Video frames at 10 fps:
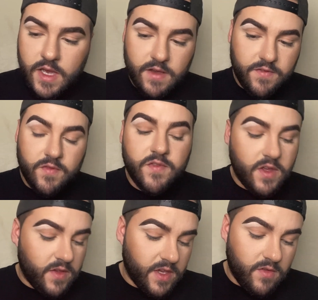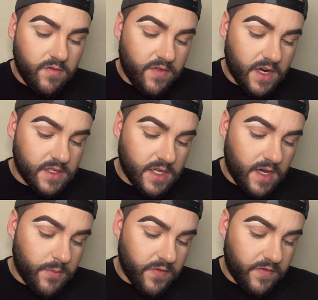If you feel like you fucked
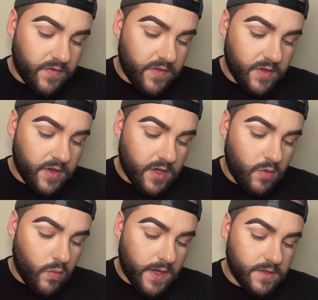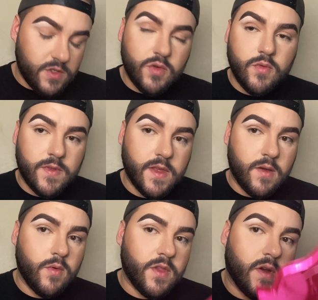up, if you feel like you went too
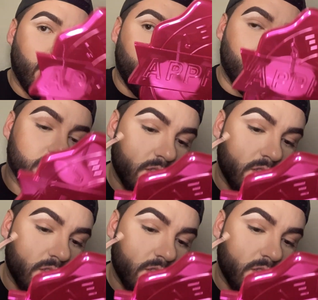thick with your eyebrows,